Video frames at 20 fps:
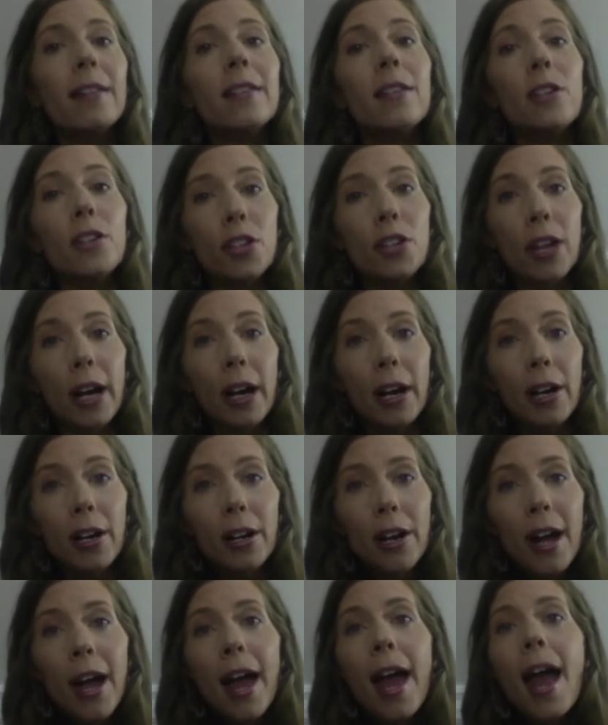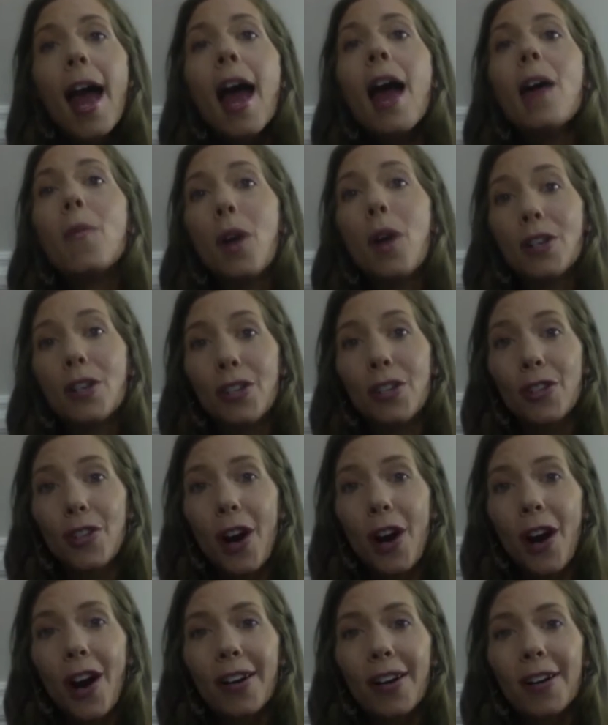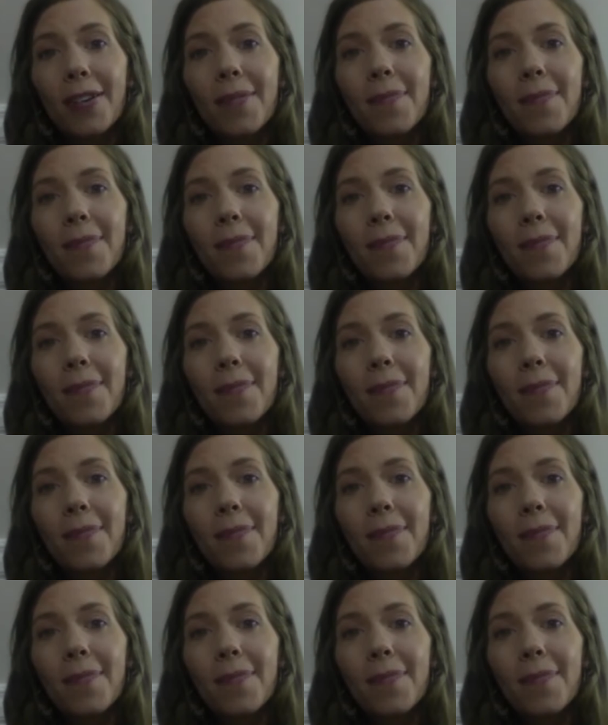to share and want to talk.